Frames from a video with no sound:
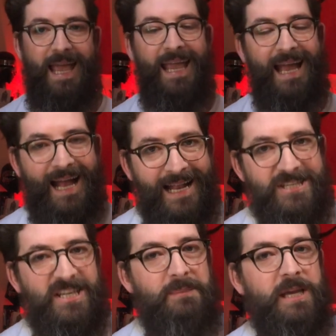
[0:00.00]
it
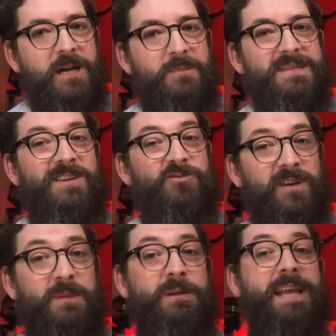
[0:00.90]
actually becomes
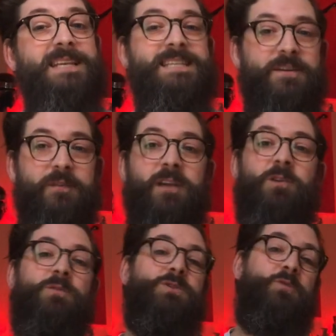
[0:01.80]
incredibly
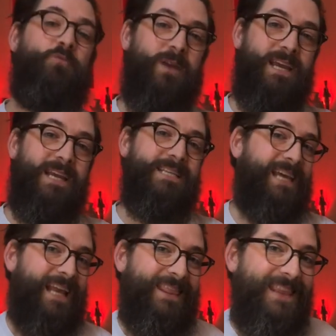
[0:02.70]
difficult to read
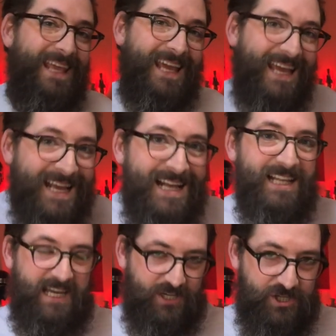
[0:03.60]
in the
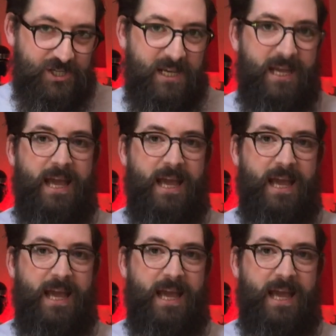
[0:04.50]
English.